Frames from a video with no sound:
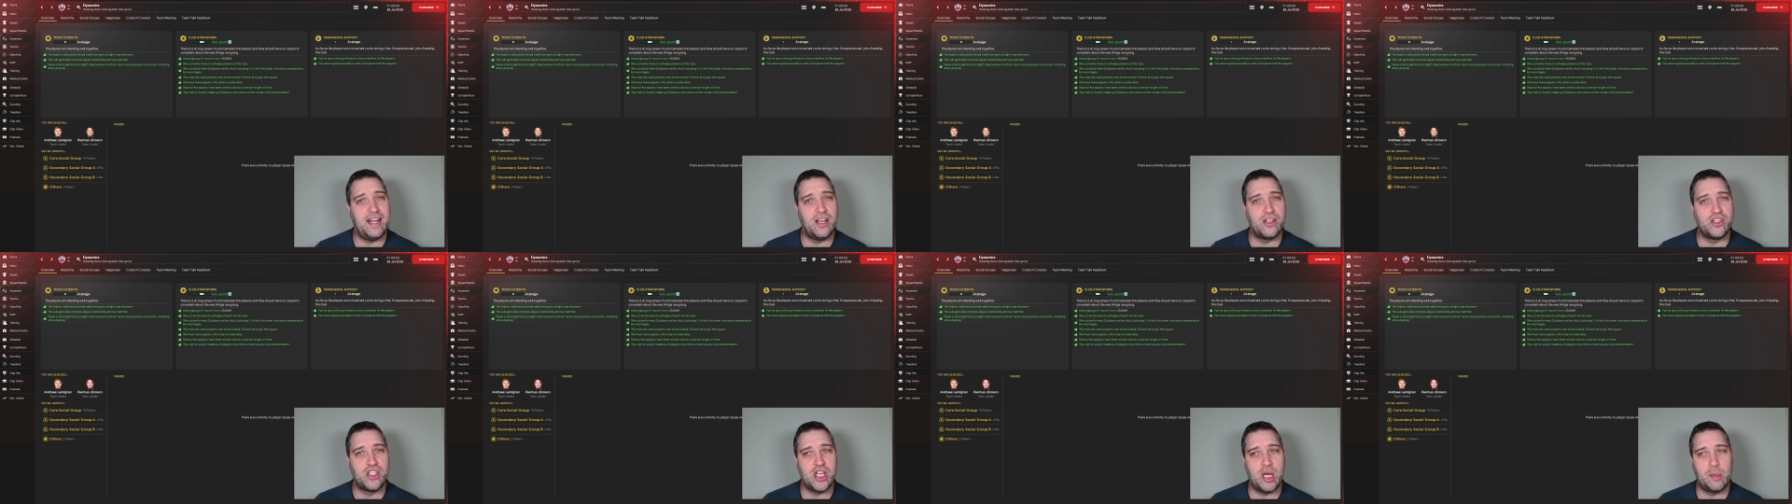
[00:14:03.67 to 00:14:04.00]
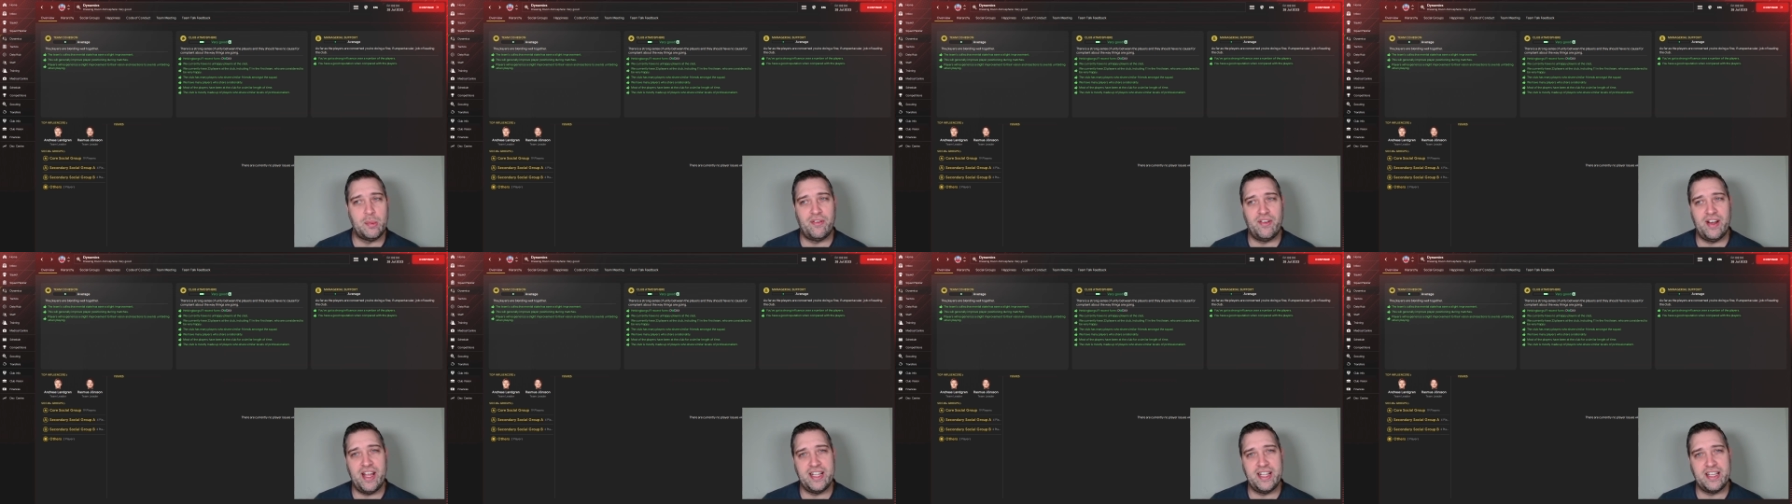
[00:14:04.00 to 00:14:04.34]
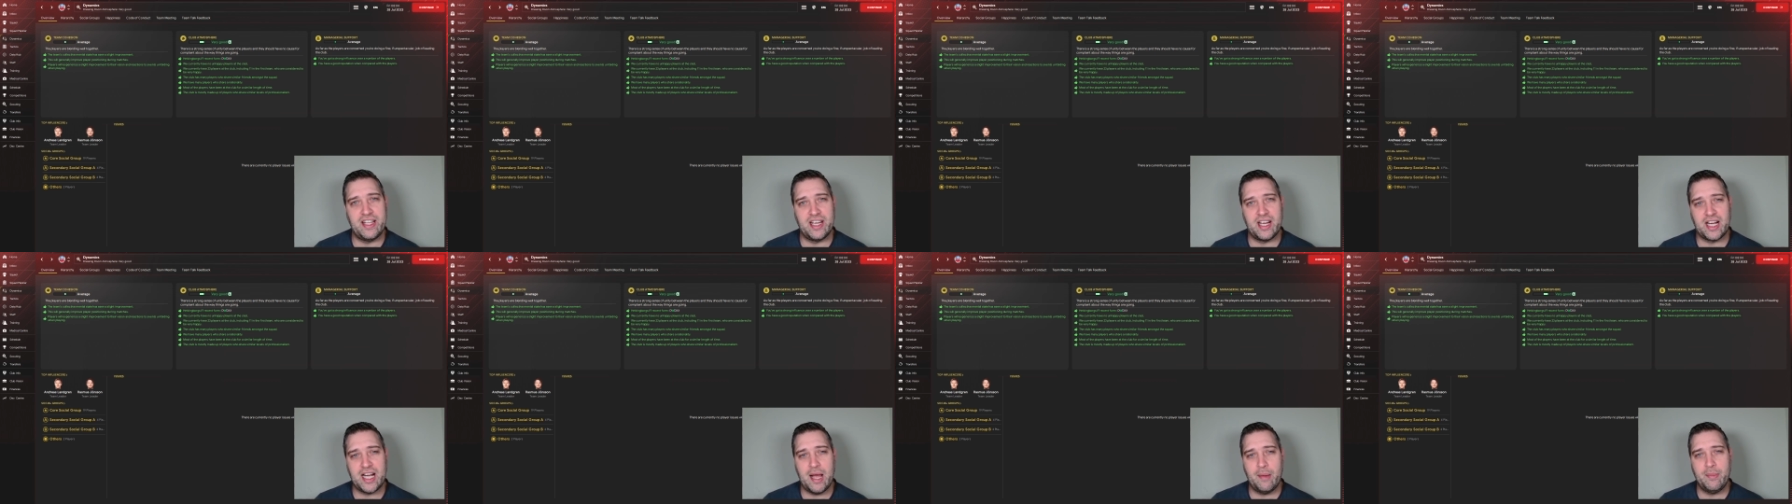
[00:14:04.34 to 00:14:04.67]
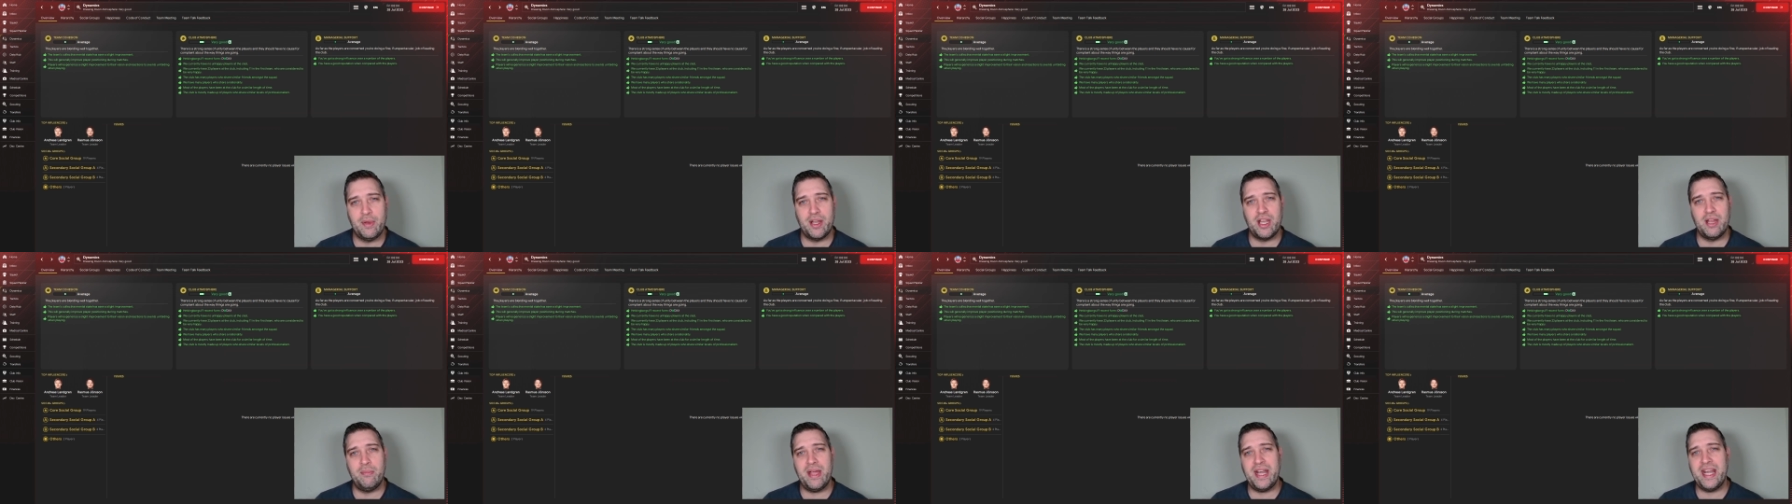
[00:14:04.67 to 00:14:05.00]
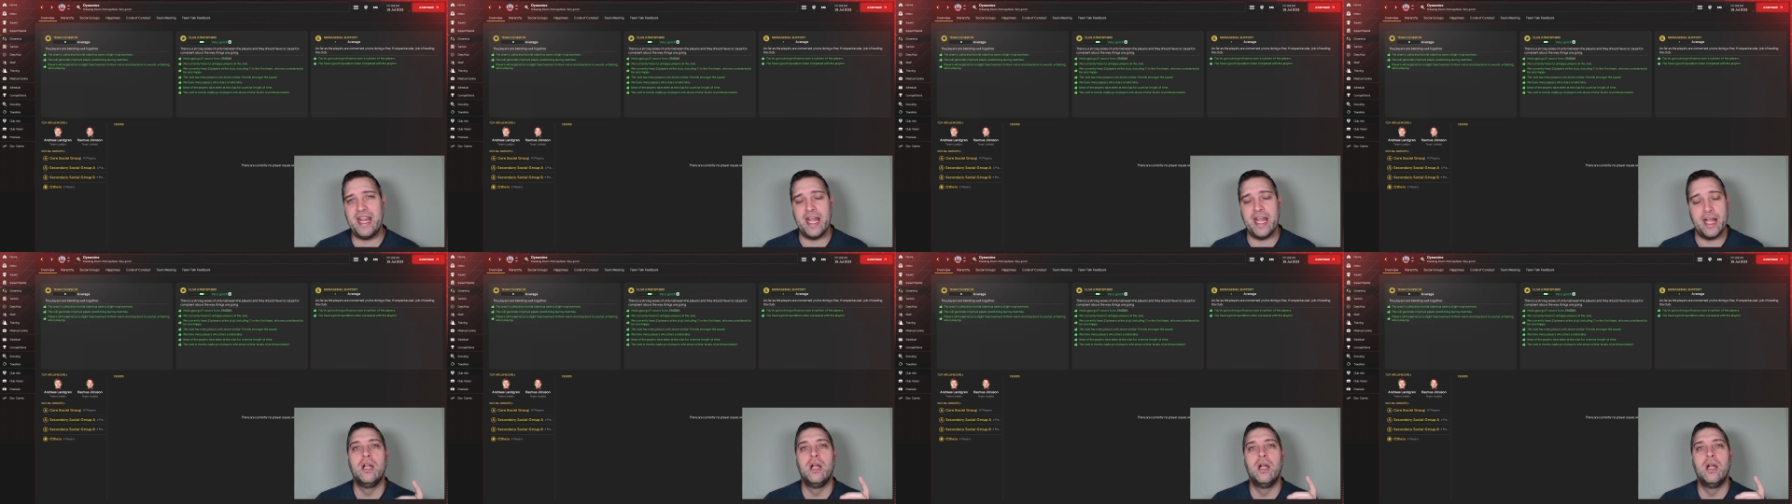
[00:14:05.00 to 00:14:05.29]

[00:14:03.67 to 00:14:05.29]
job of leading the club at the minute.